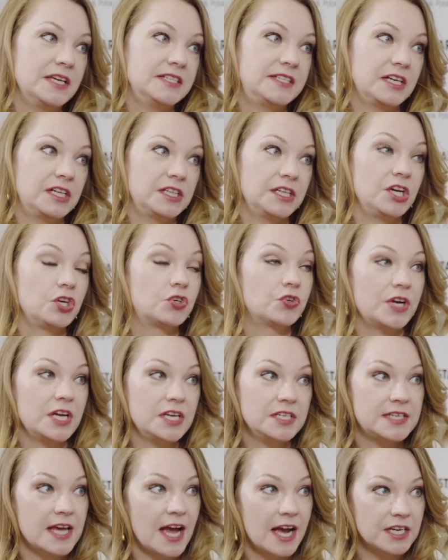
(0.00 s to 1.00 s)
Basically
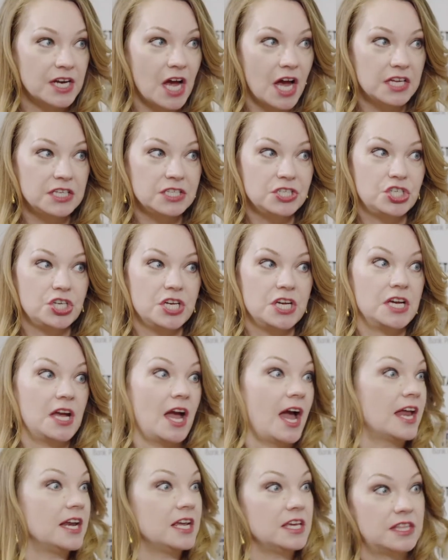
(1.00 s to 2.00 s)
green technology,
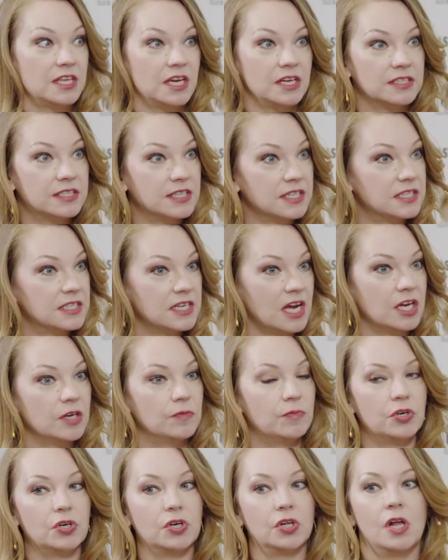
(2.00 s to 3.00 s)
anything
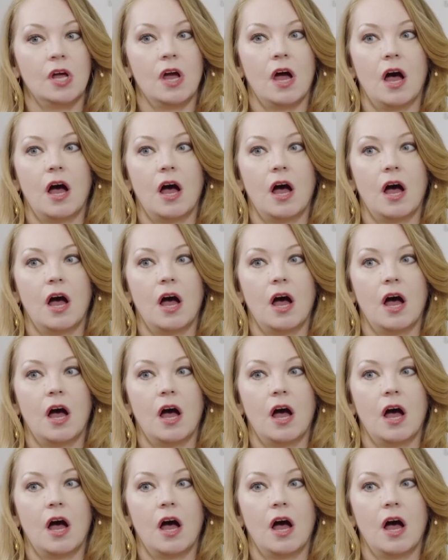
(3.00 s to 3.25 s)
sustainable,